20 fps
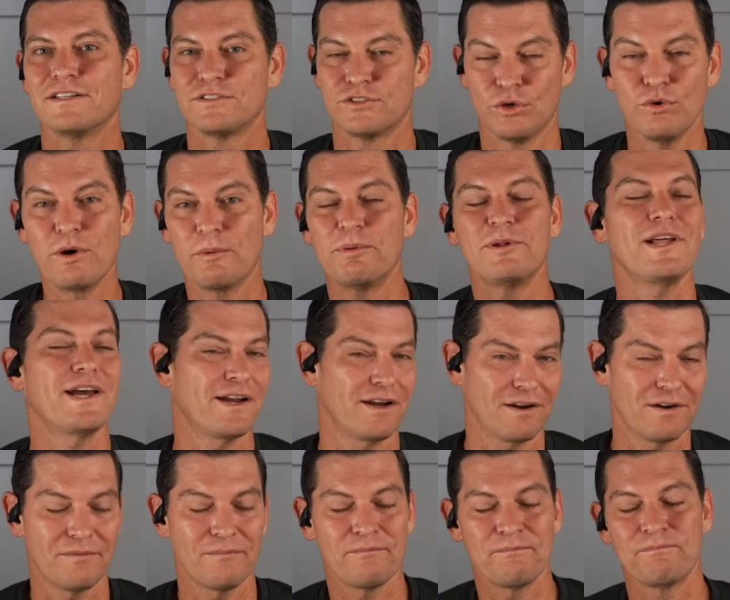to a player.
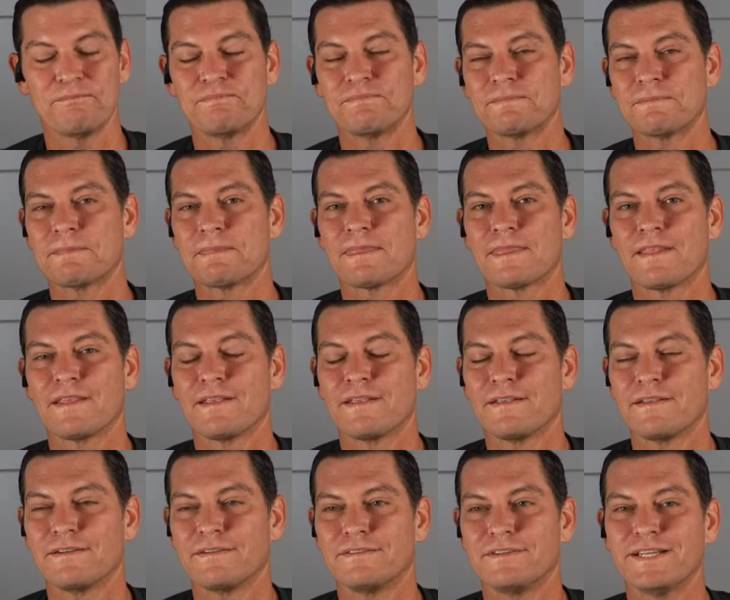
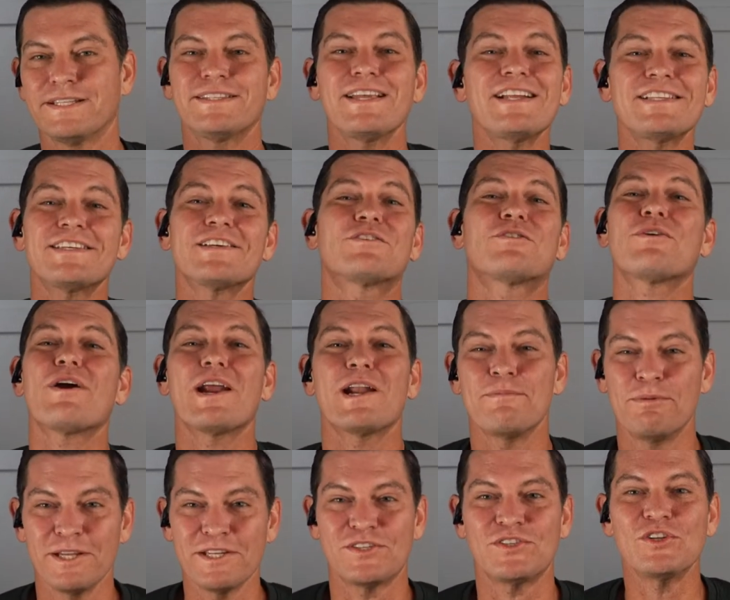Like, that's
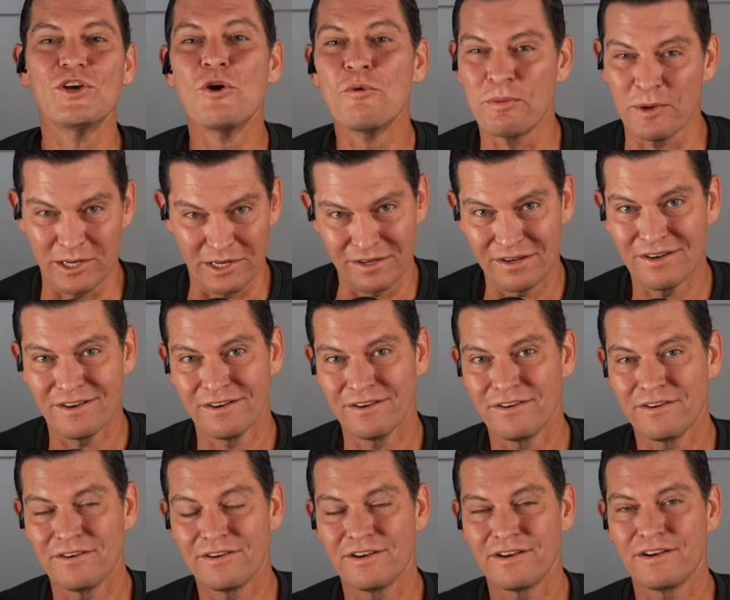incredibly stupid.
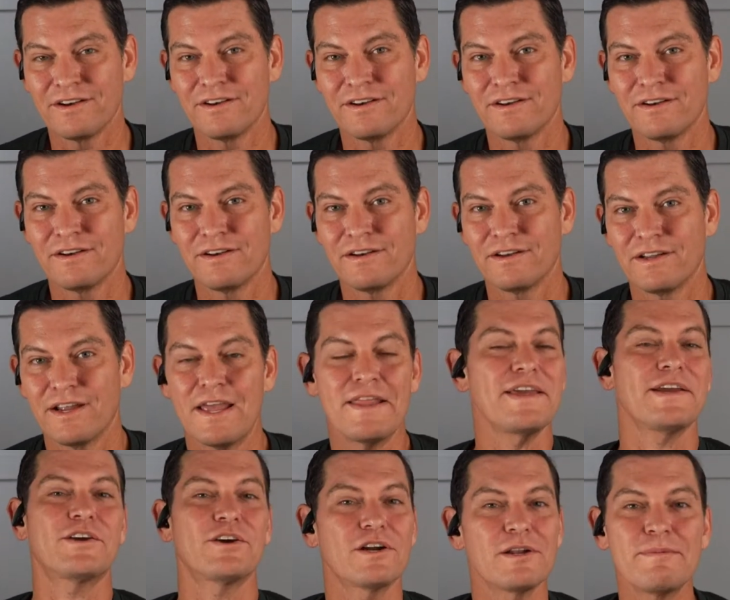And
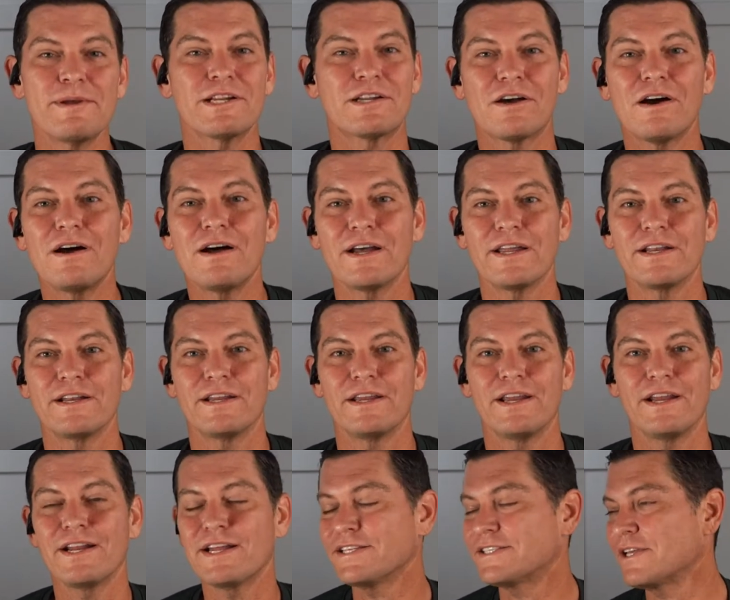they could have been caught.
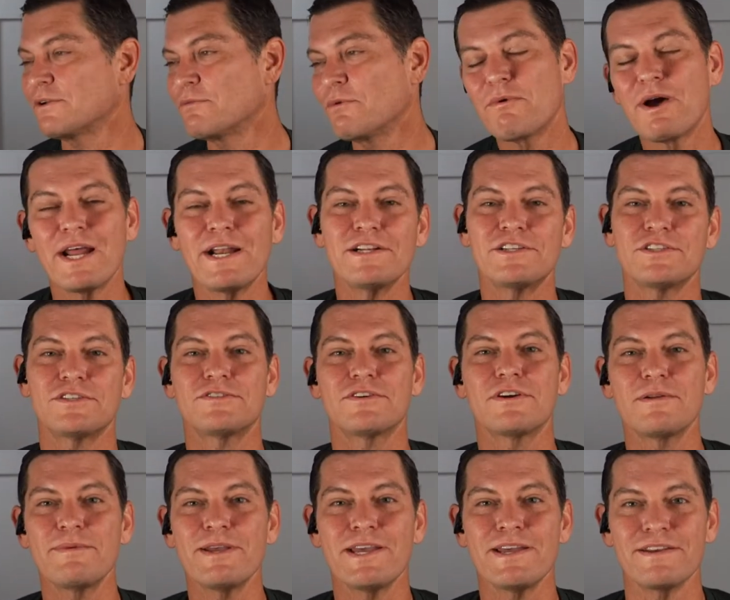And I said, well, why didn't you
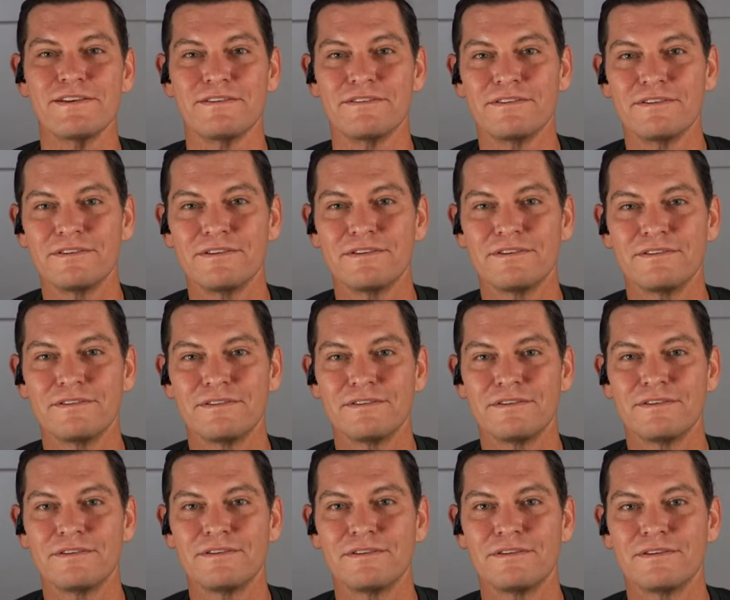turn them in?
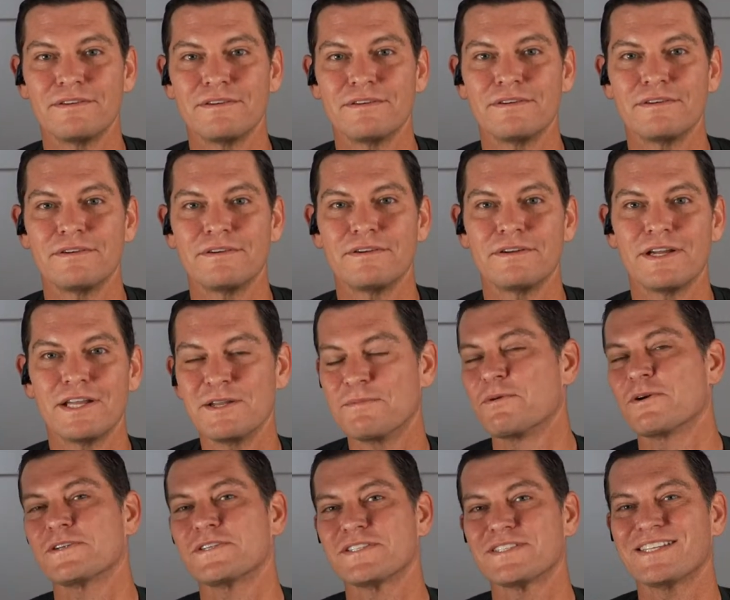And the
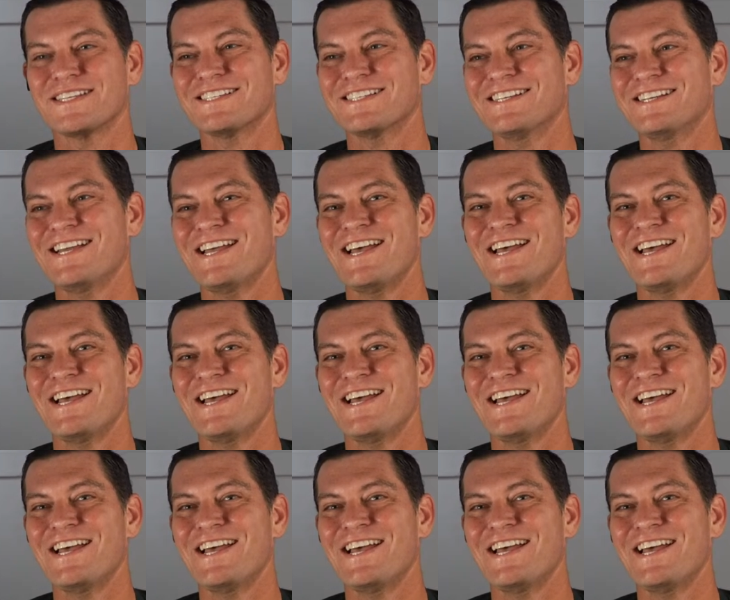person's like,